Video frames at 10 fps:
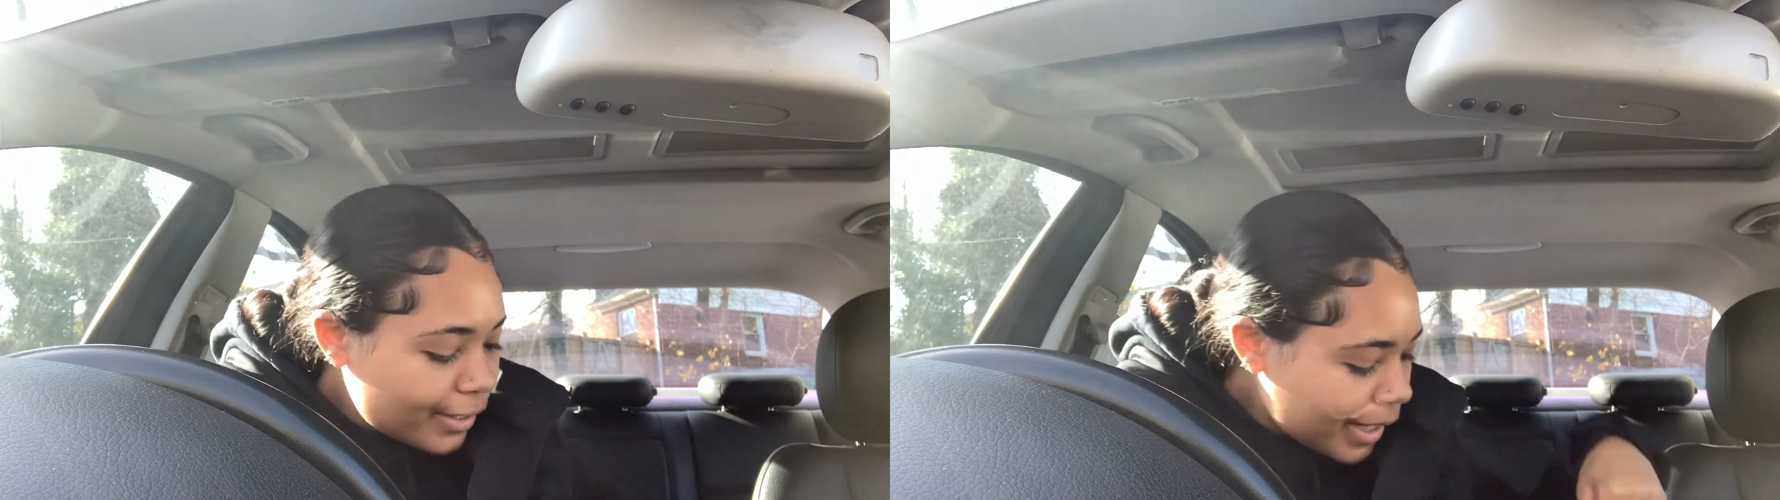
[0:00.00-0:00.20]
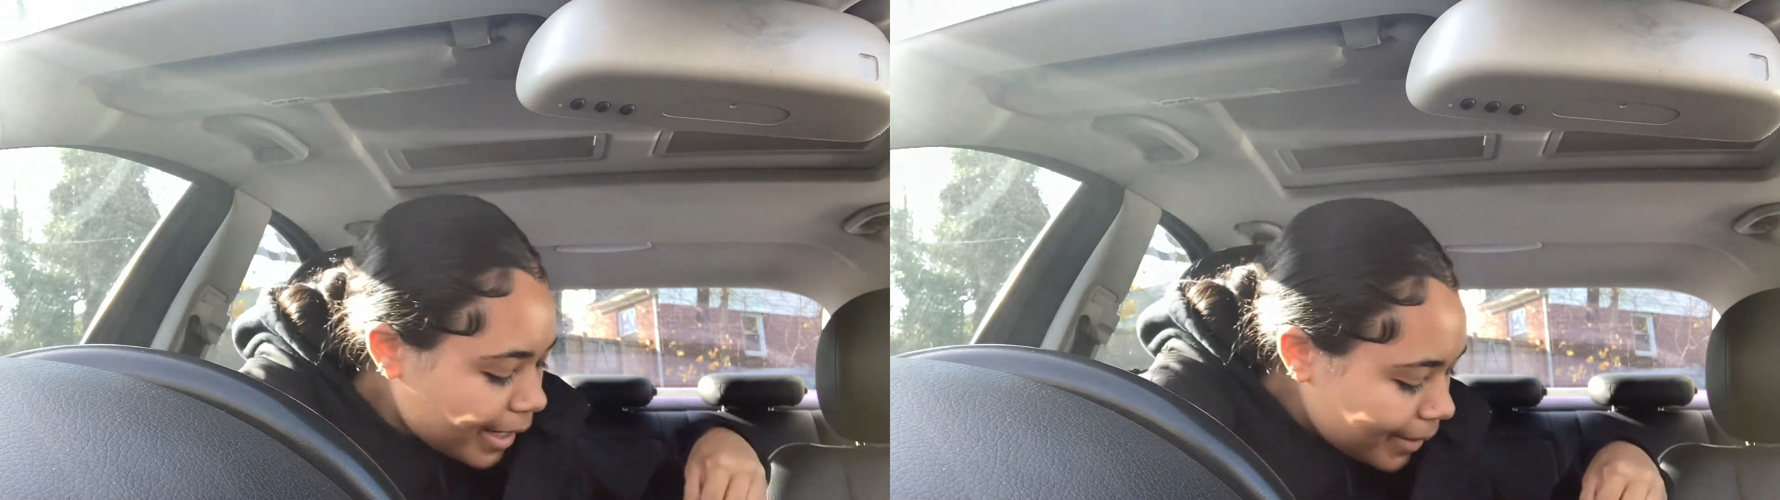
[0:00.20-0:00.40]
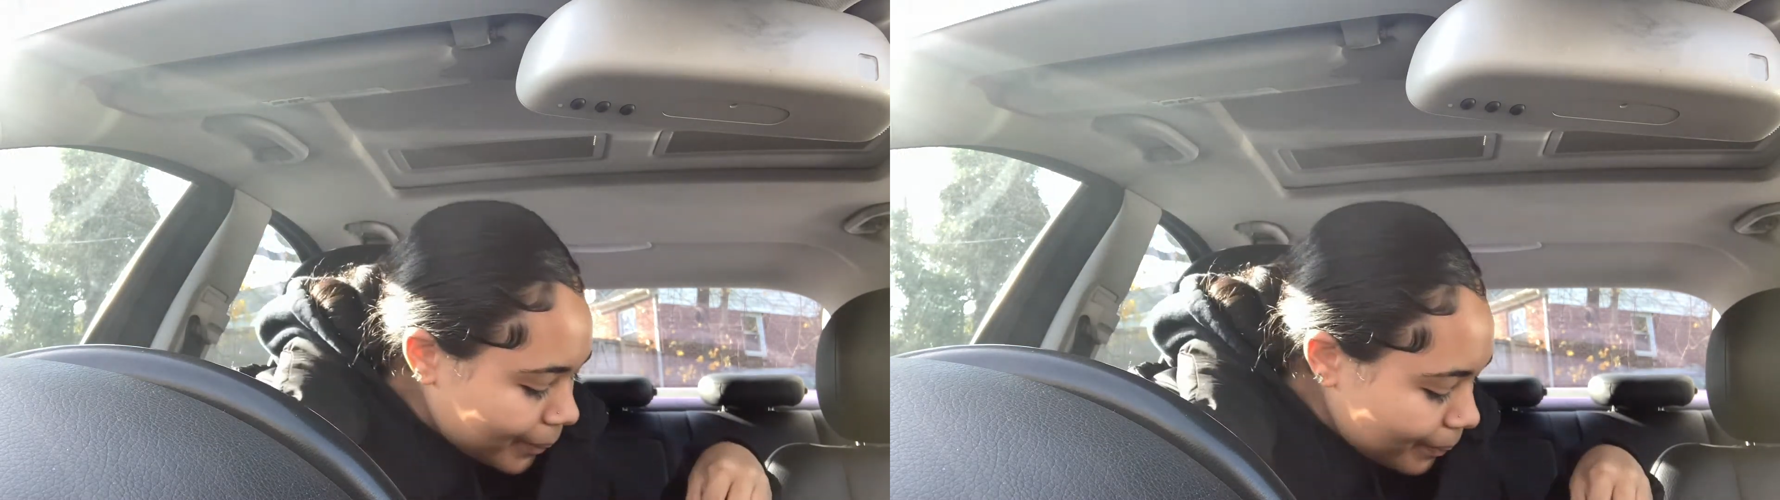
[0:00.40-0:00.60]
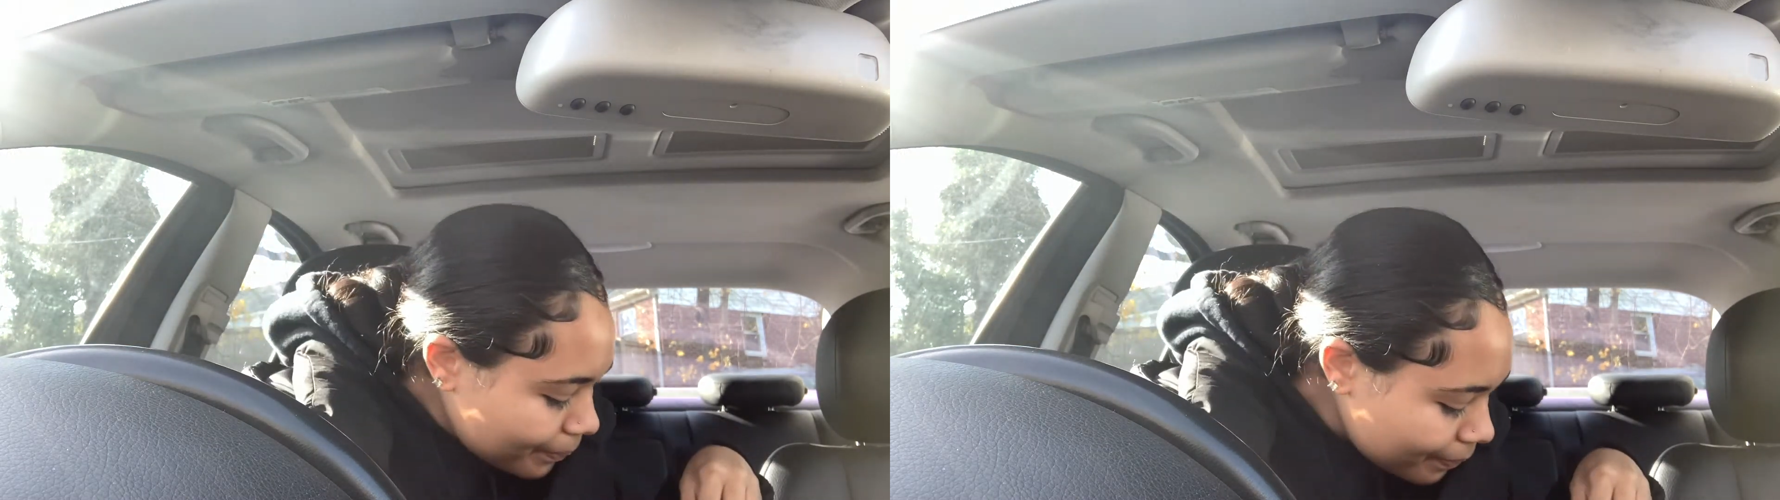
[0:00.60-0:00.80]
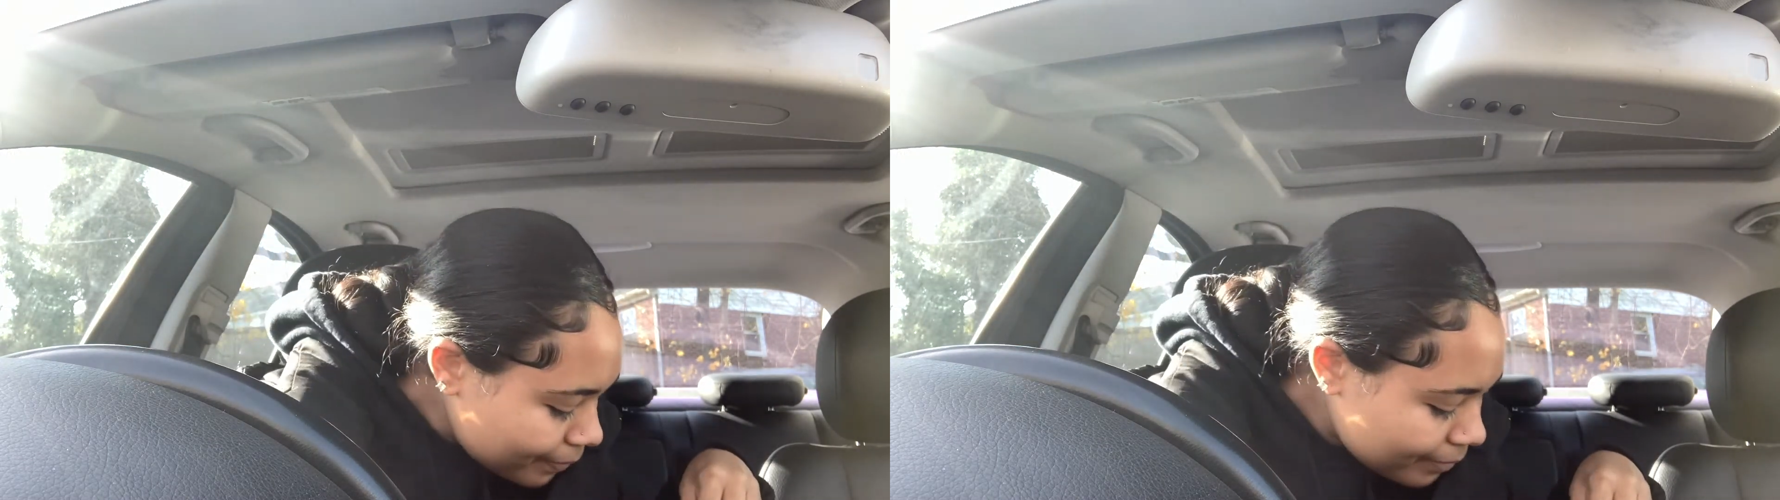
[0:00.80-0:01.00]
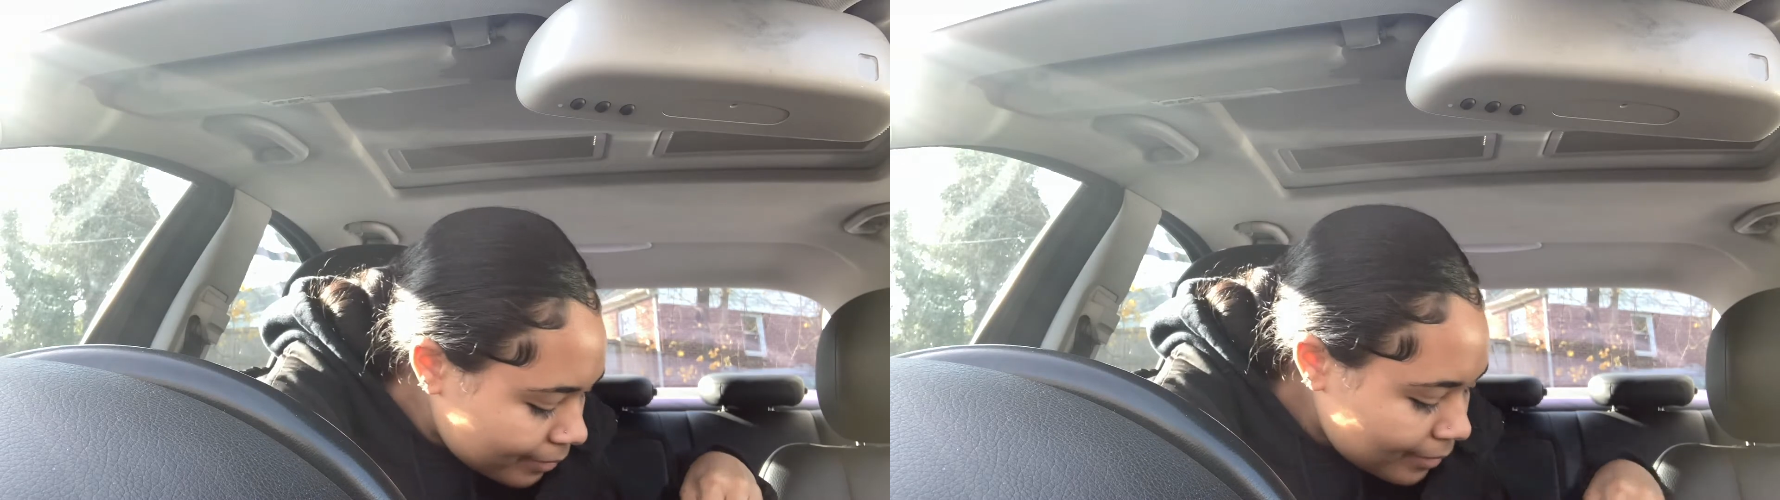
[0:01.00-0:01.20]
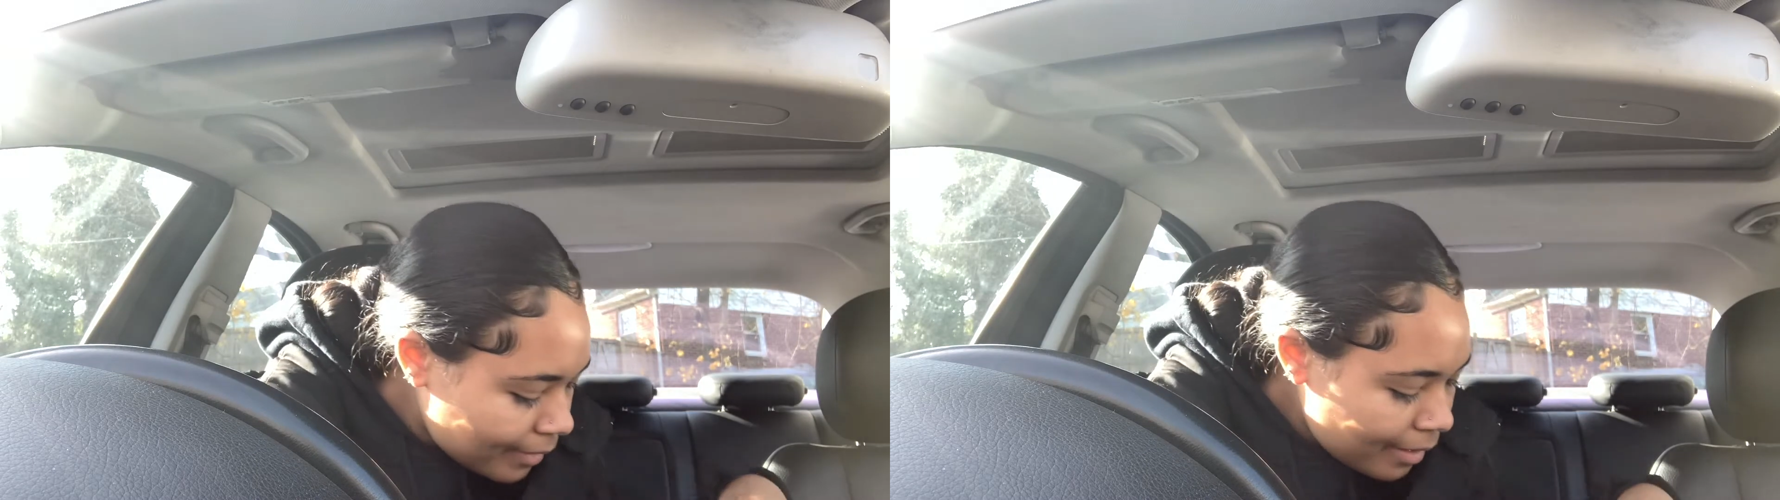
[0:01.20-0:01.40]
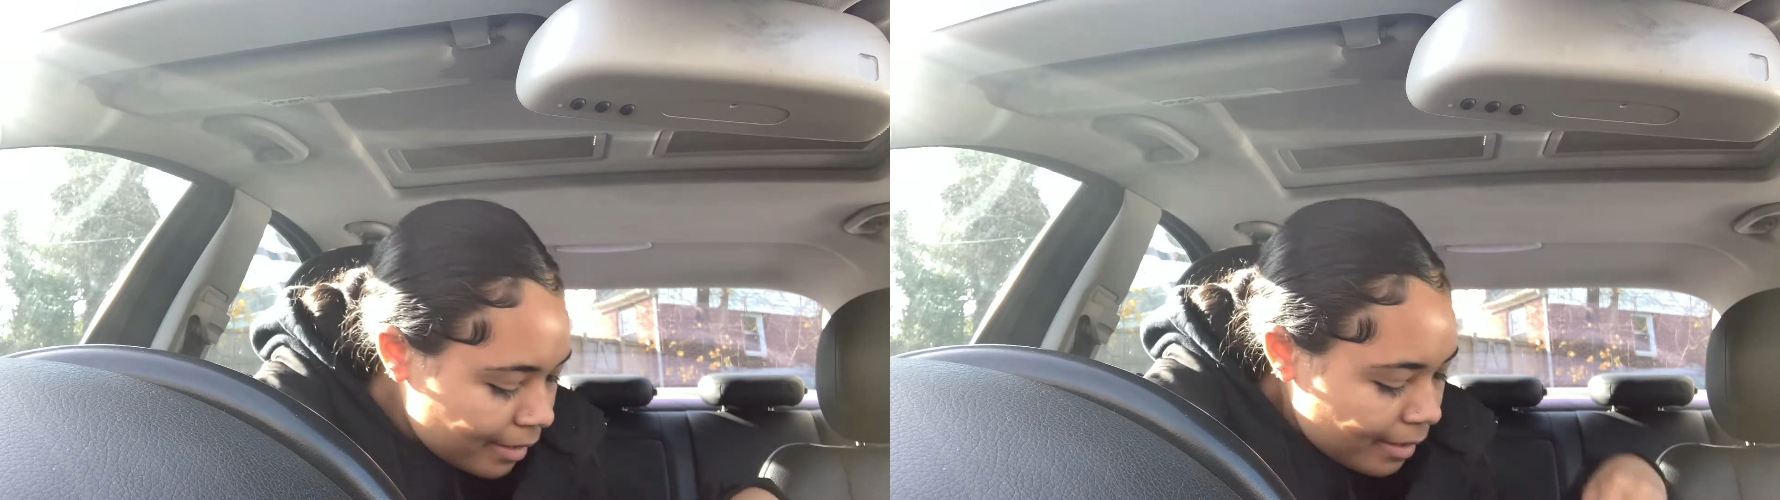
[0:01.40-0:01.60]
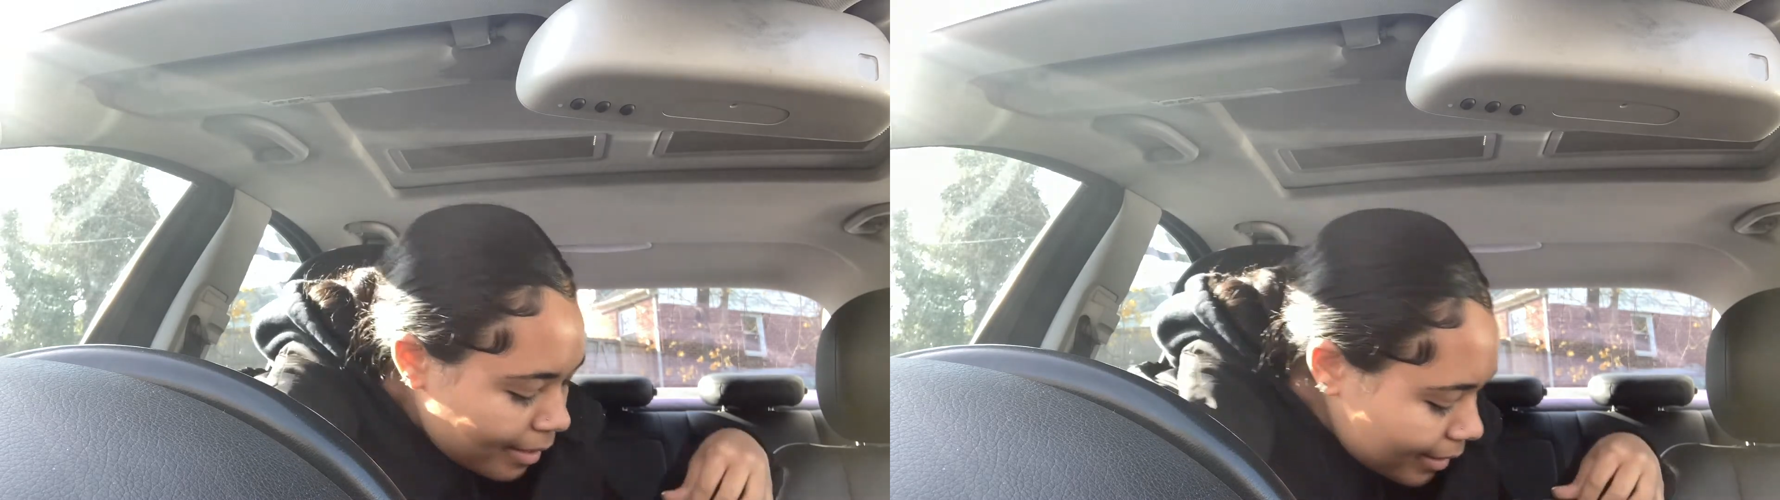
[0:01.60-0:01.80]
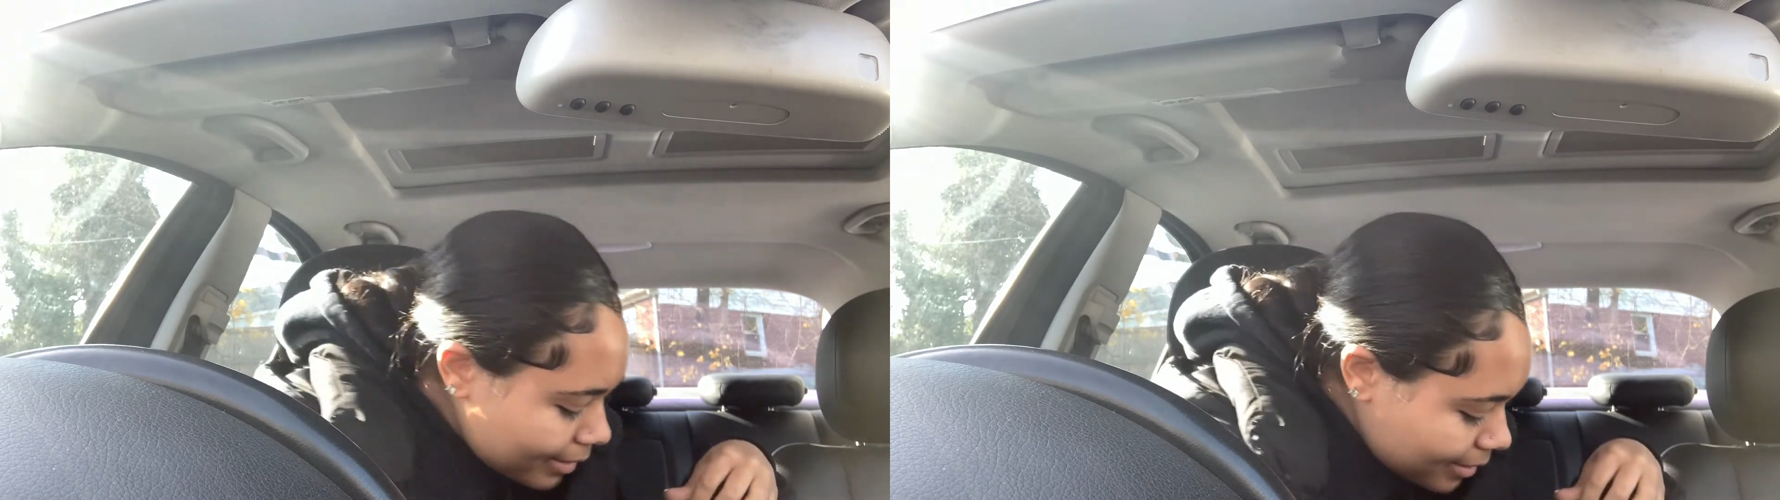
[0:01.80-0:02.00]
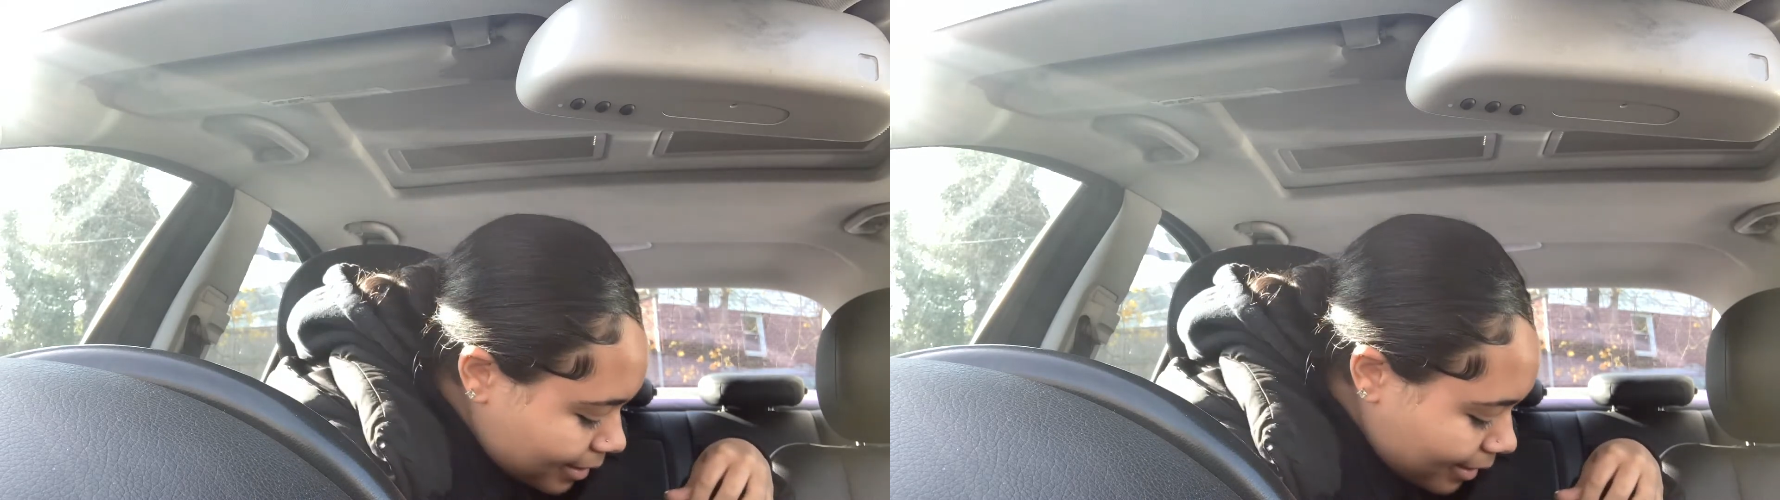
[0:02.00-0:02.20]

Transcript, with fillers: Um, because